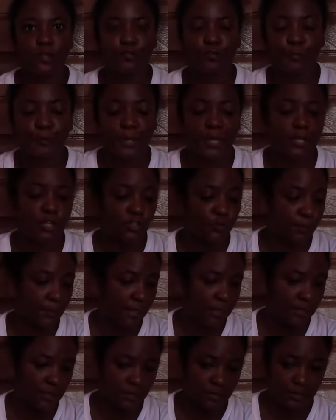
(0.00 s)
replenish
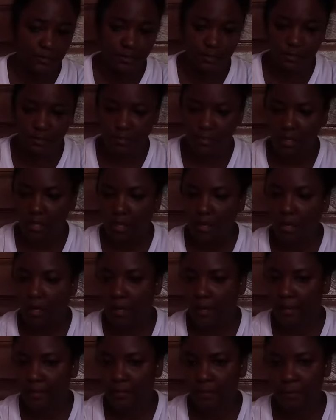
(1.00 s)
my taste.
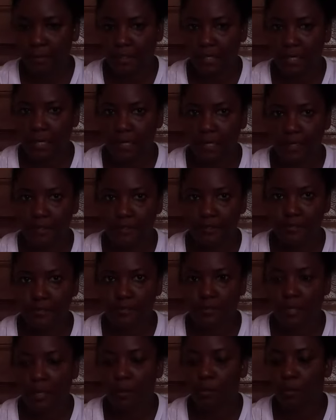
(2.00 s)
Anyway
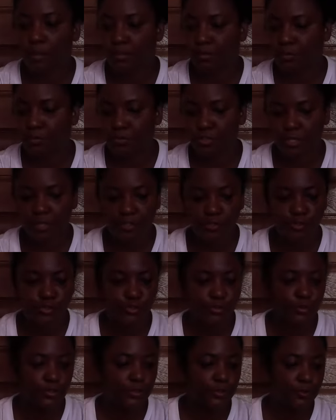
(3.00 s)
guys, I want to just
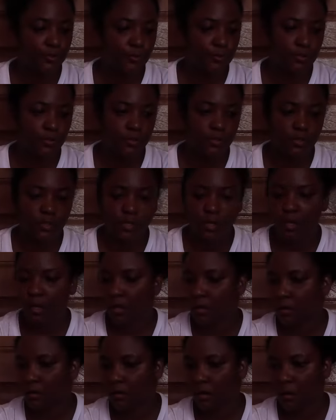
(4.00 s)
show you
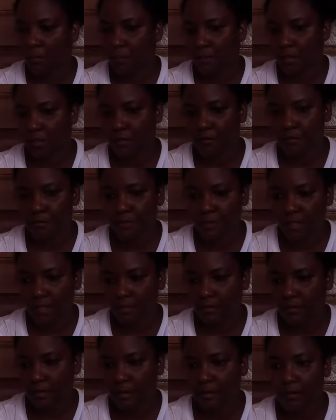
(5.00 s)
a couple of
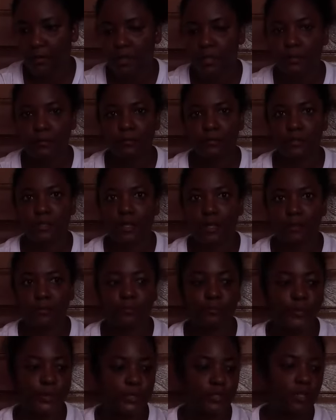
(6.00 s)
things I got
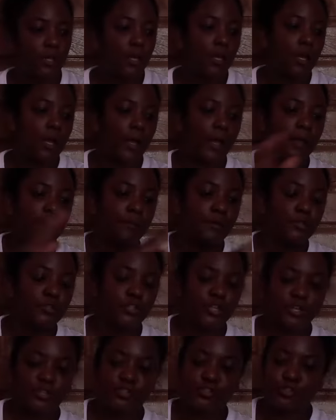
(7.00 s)
get but I will
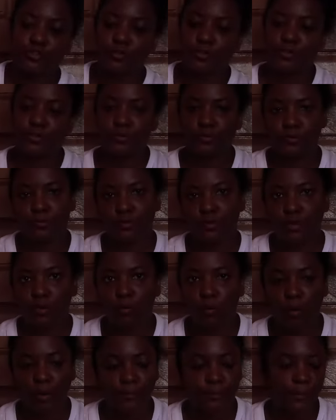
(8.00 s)
just show you
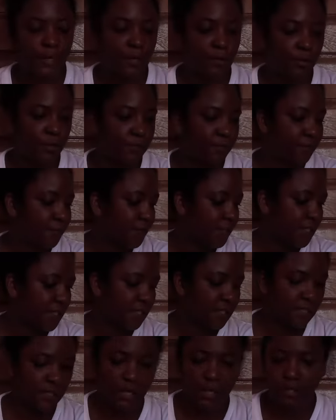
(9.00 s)
one by one
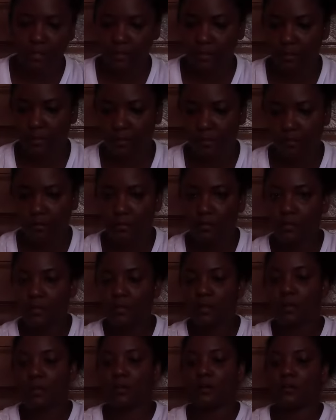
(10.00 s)
first and
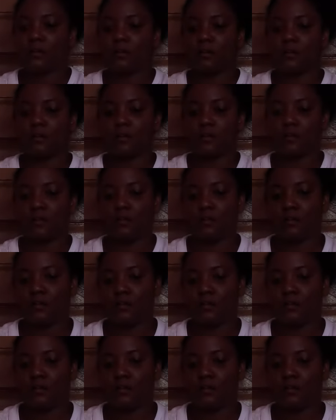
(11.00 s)
uh,